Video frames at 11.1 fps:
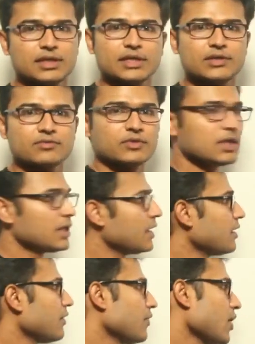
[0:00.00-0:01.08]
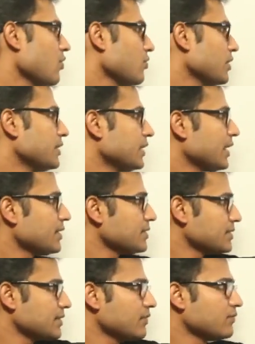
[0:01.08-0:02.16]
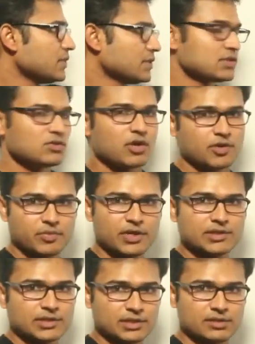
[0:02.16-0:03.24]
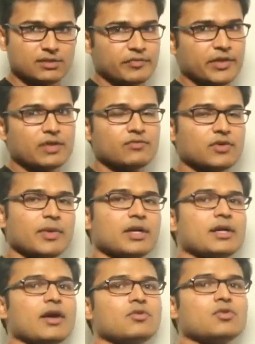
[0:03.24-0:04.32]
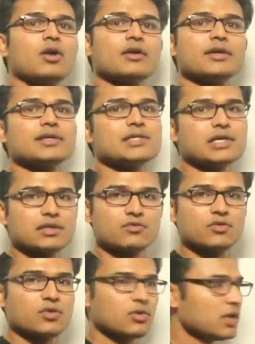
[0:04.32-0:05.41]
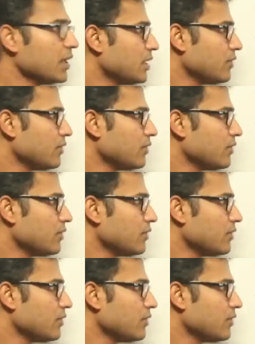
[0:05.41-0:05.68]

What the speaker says: the leaf. Now in case if this is not present, then we might have to call it as underflow.